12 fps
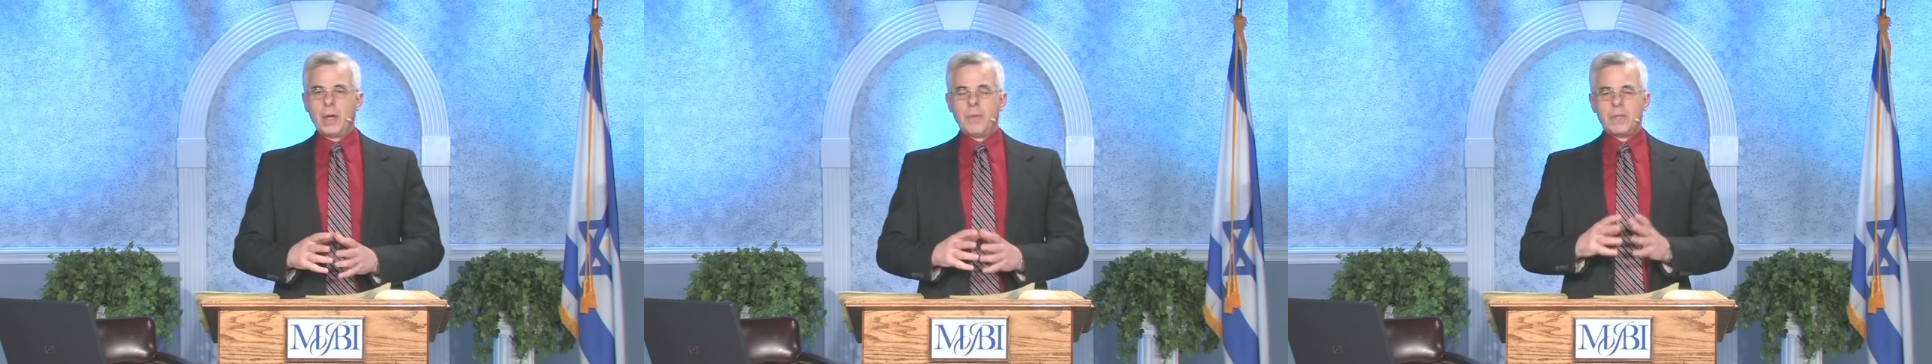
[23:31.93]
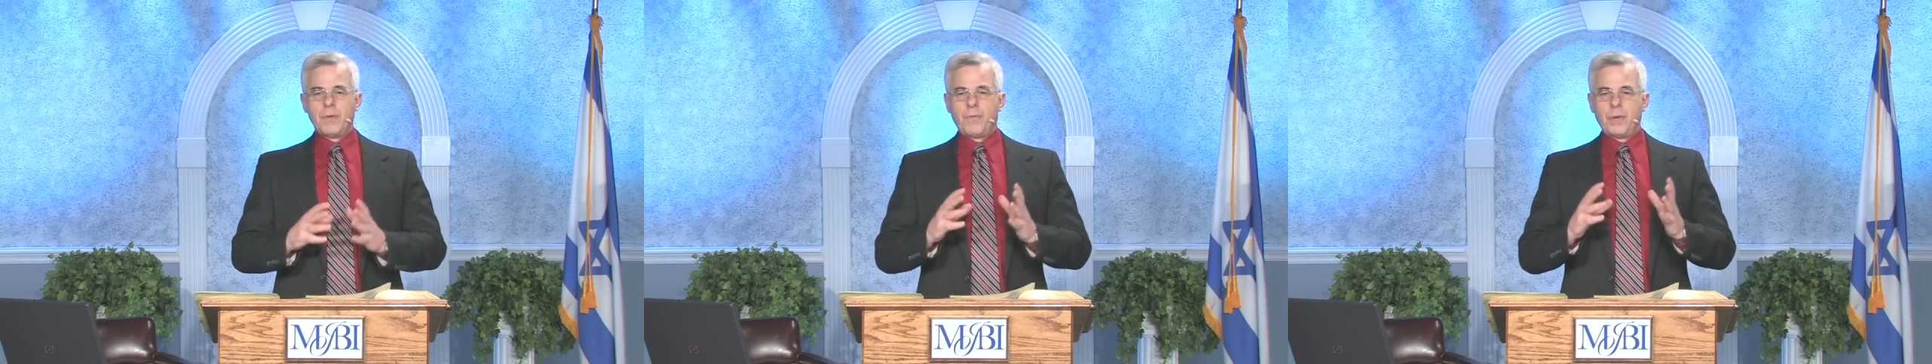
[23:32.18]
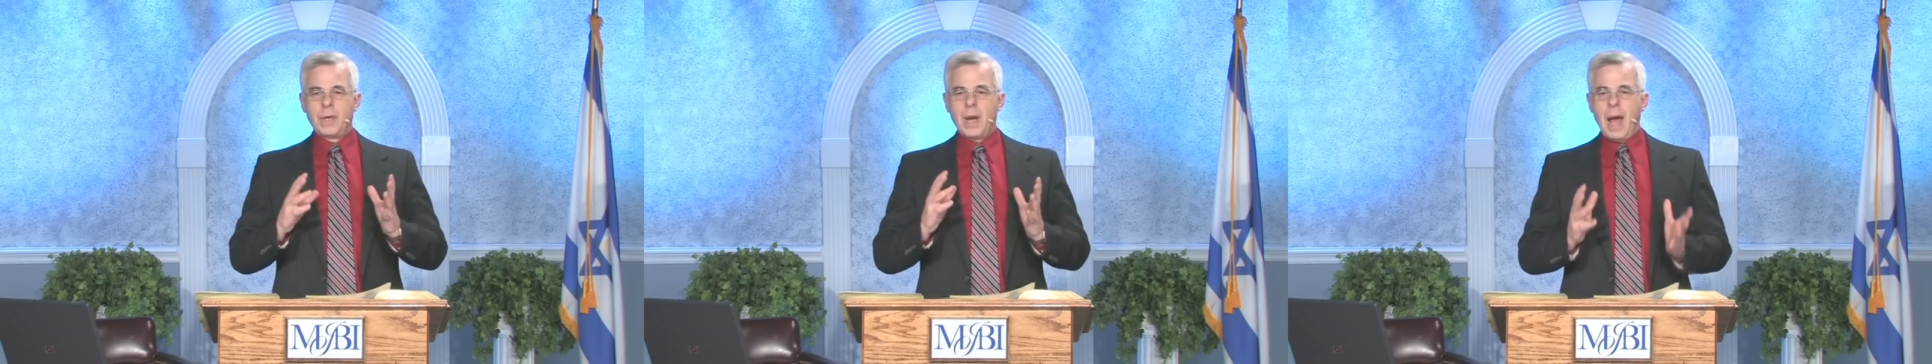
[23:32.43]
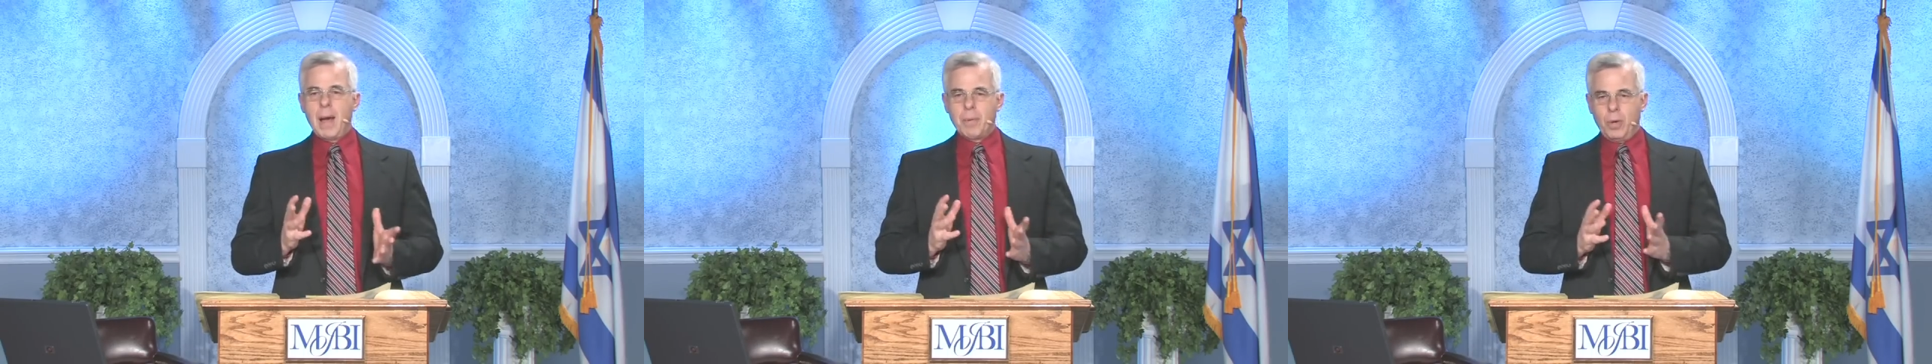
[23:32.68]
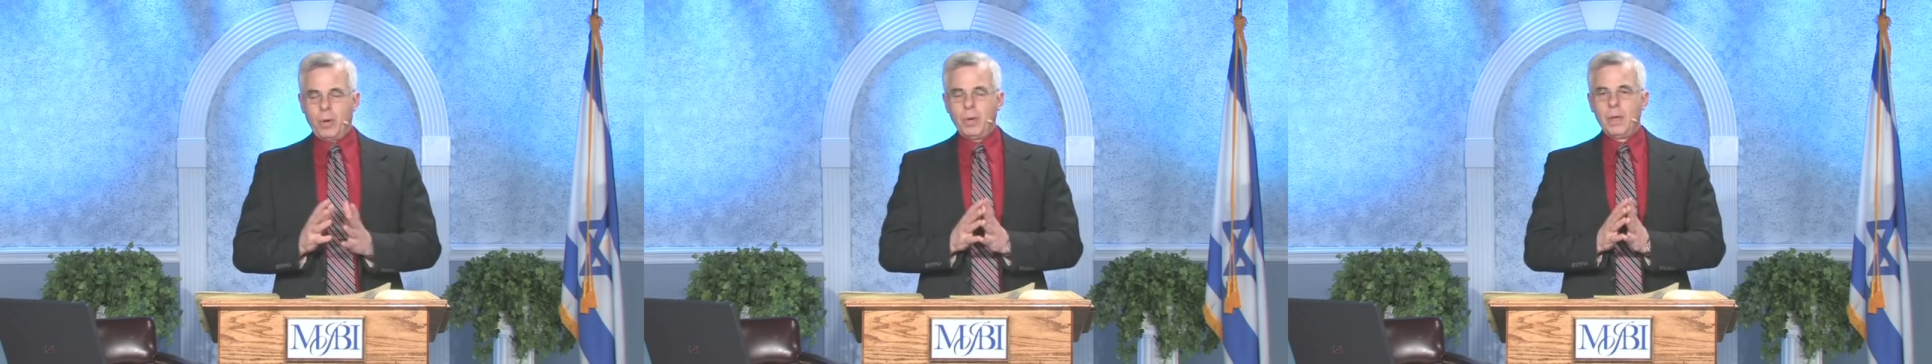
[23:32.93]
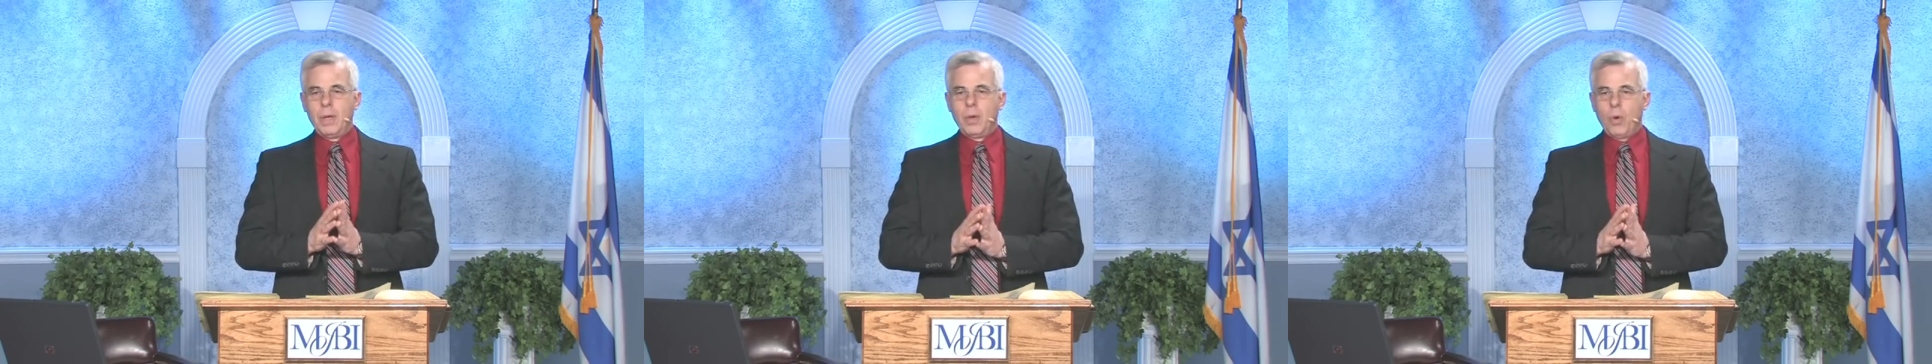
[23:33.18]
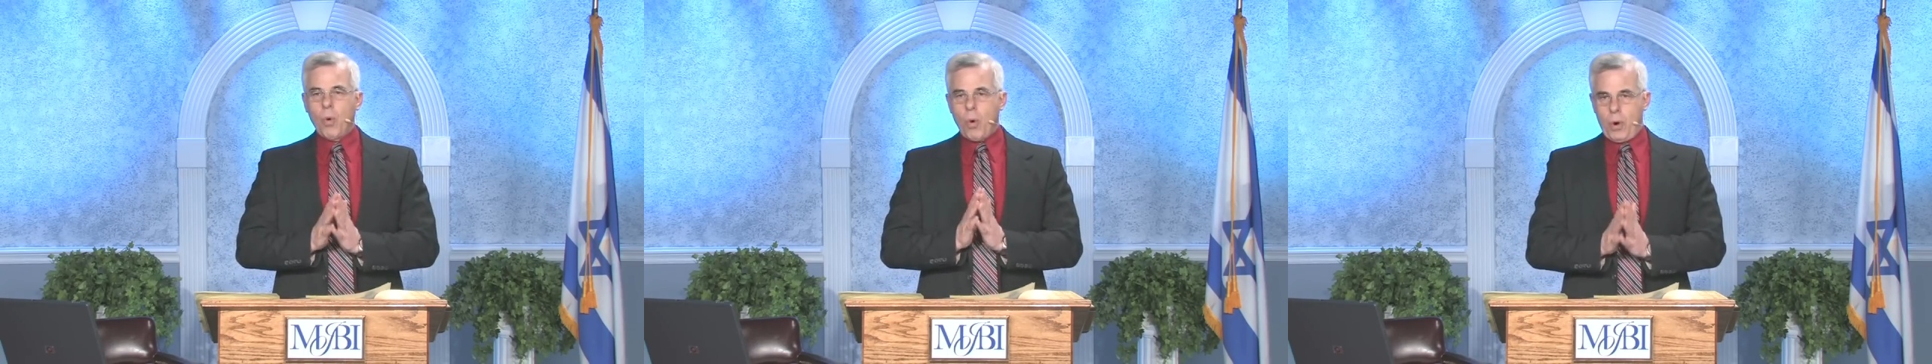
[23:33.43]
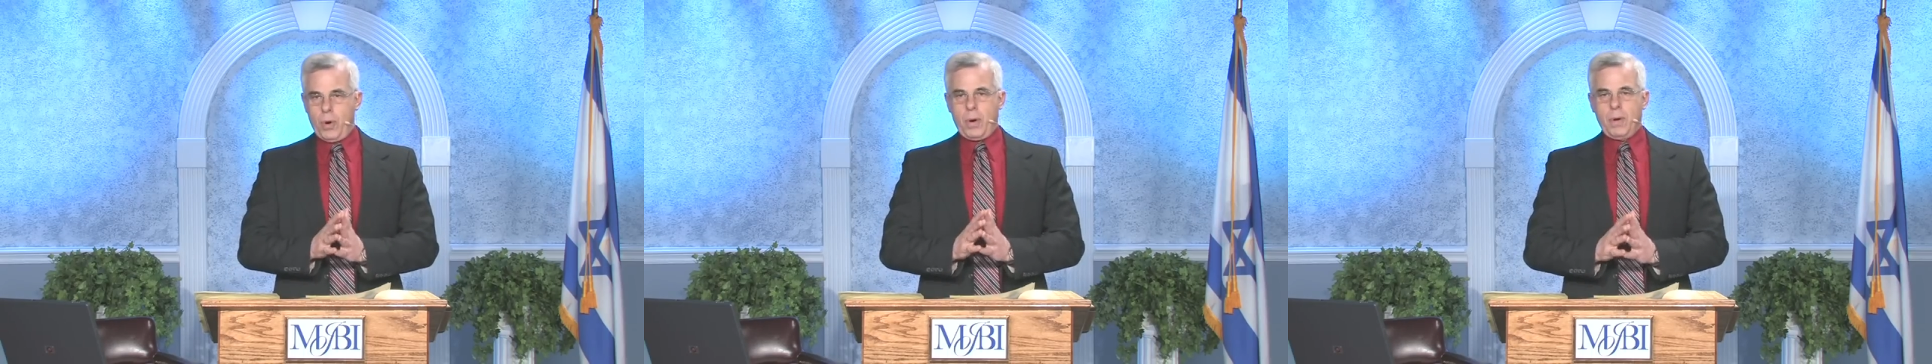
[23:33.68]
He was a phenomenal
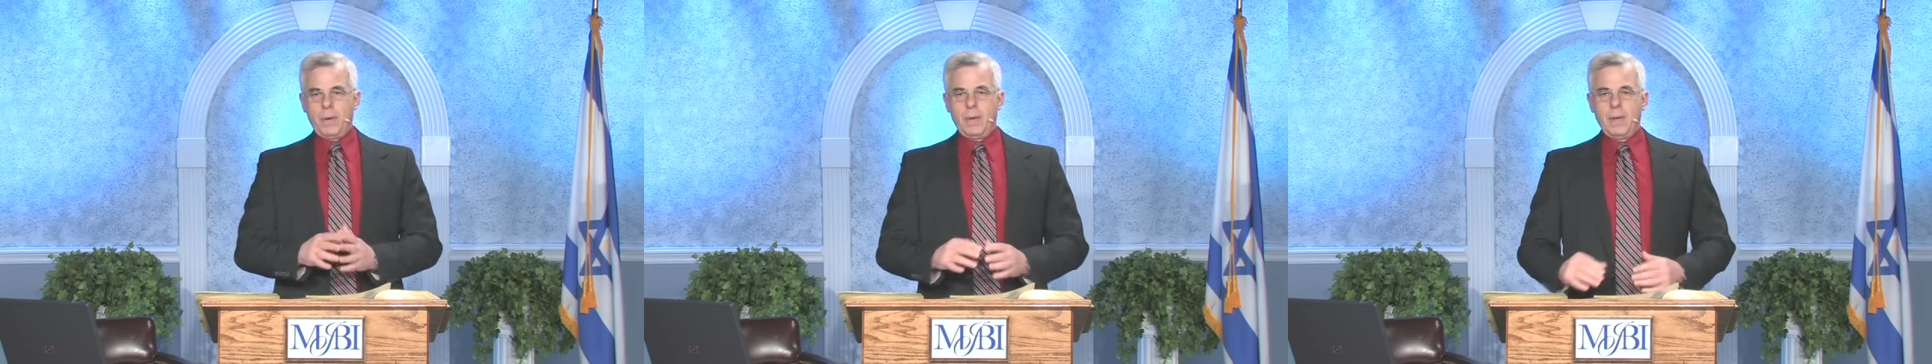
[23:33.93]
orator.